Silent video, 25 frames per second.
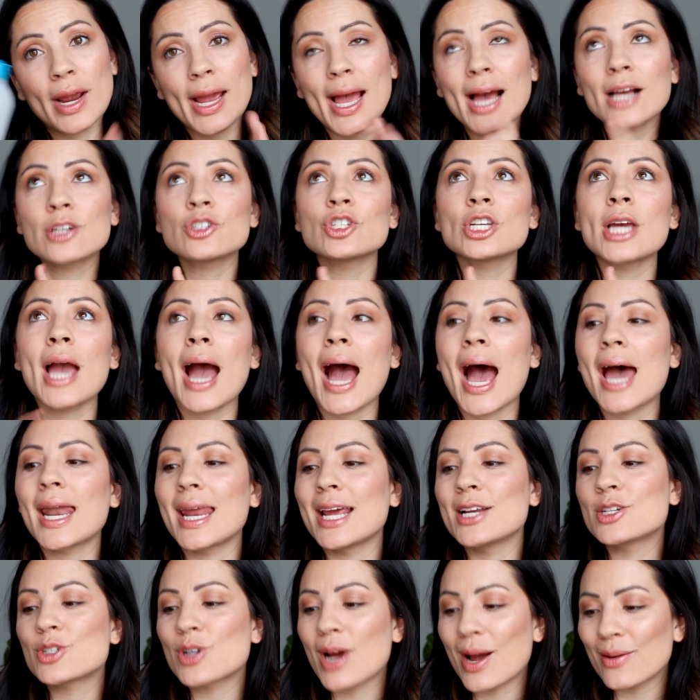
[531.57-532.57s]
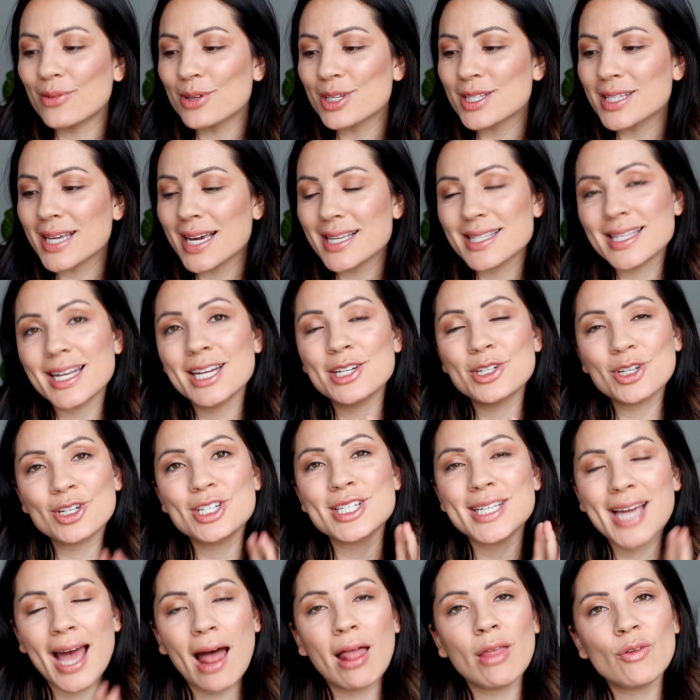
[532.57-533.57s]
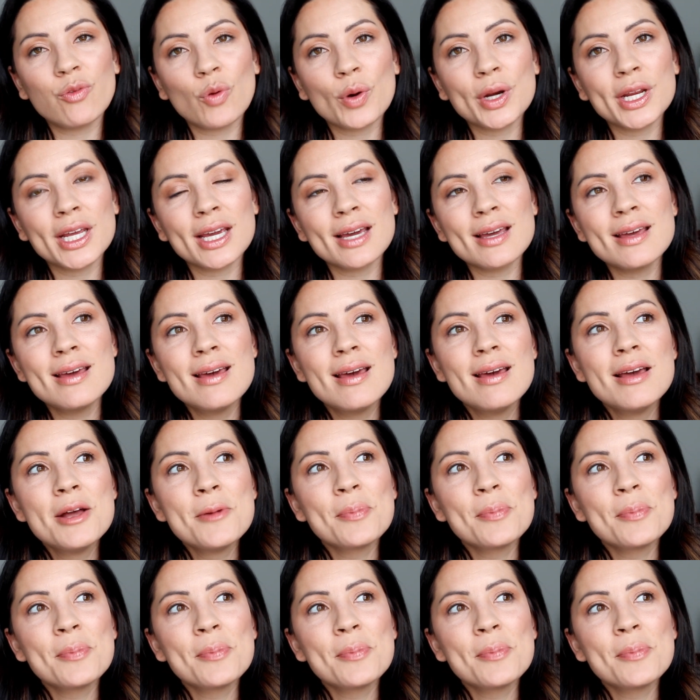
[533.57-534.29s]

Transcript: I actually had a travel size that I took to California